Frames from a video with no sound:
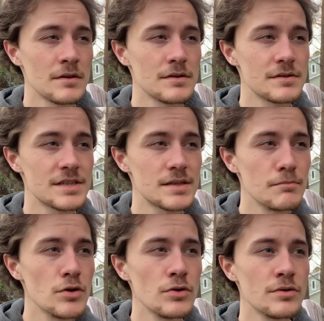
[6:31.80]

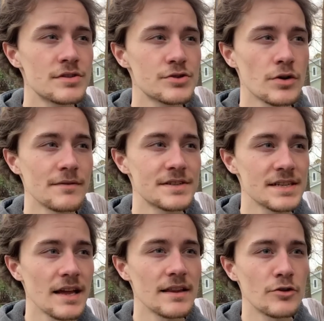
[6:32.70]
smooth, sort of
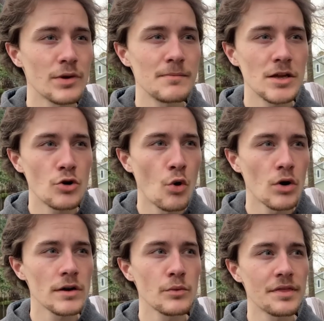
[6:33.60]
slightly creamy
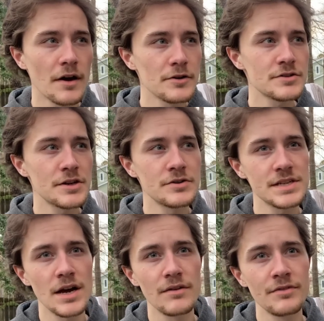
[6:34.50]
corn with undertones
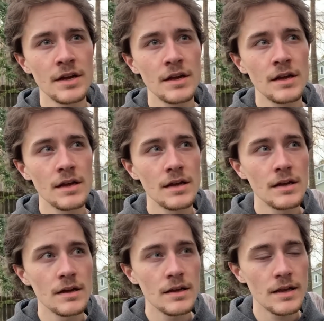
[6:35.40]
of
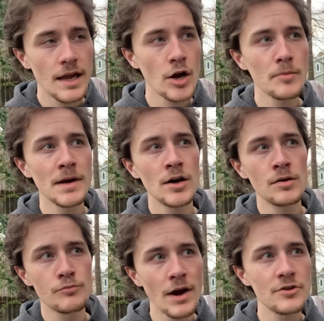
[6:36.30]
caramel,
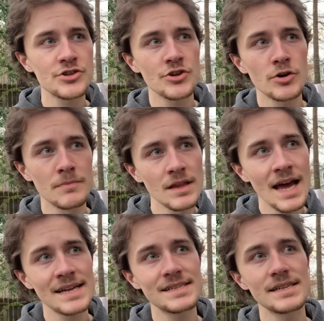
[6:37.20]
brown sugar,
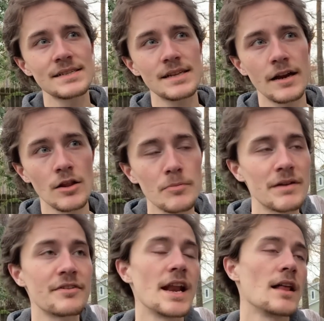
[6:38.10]
molasses, and a little bit of
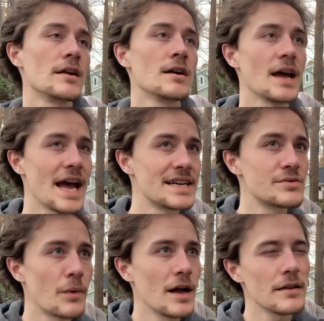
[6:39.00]
vanilla as
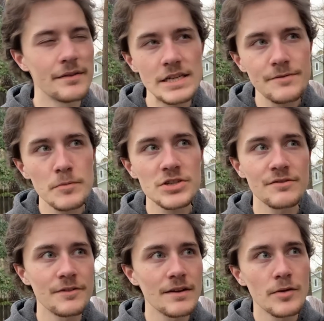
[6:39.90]
well. And that's very much the
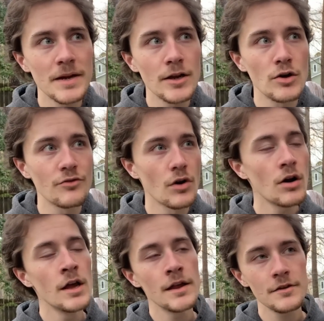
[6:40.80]
flavor I'm getting overall.
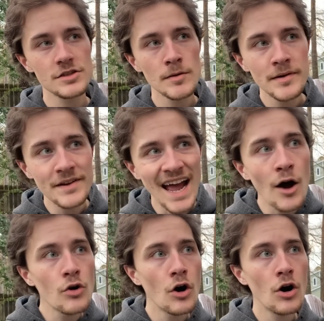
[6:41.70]
There's a little bit of an
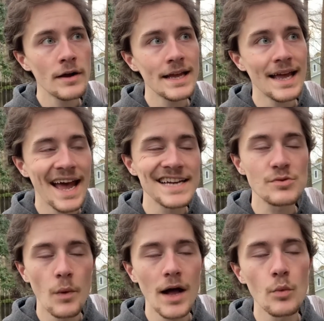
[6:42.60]
alcohol hit as
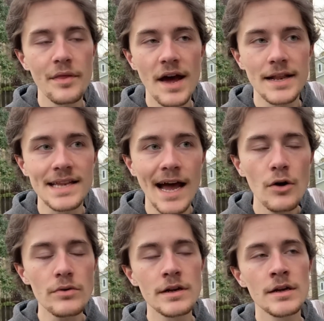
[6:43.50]
well, without a
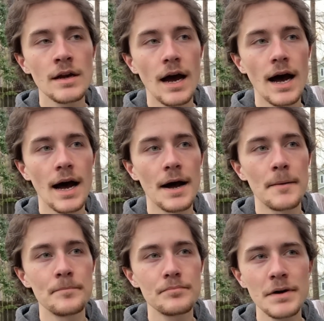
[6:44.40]
doubt.
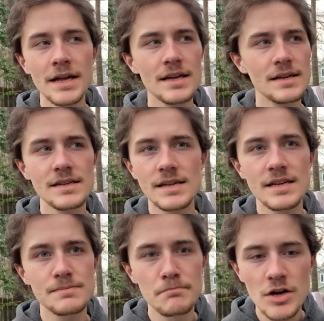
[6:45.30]
But
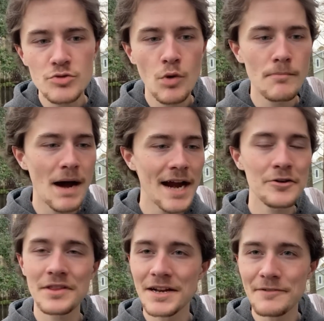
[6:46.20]
it's much more minor
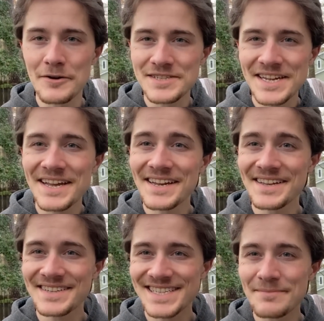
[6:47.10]
than if I was
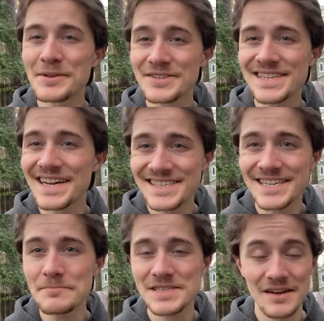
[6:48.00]
taking similar size
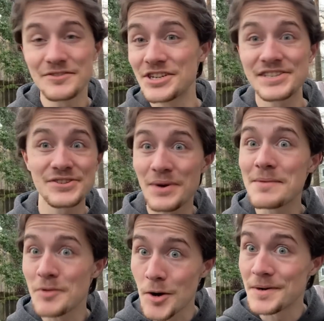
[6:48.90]
sips of just straight
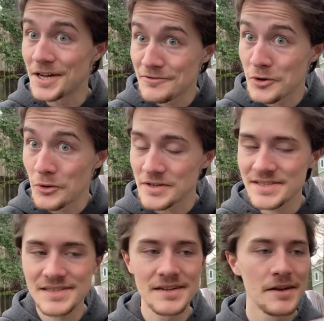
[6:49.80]
bourbon, of
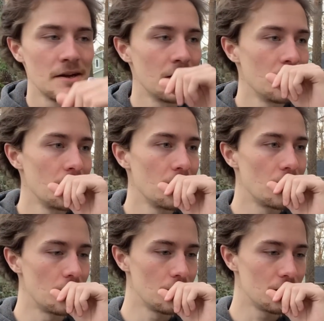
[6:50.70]
course.
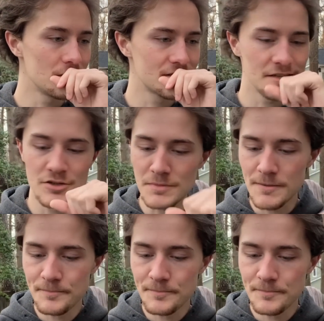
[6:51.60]
Excuse me.